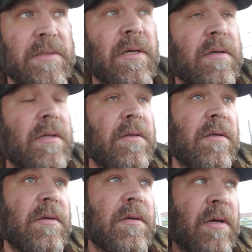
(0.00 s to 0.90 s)
sucking
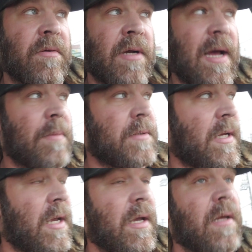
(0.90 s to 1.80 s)
of the cops
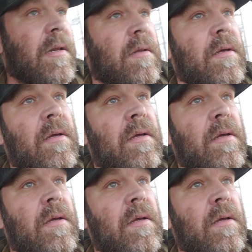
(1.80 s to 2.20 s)
and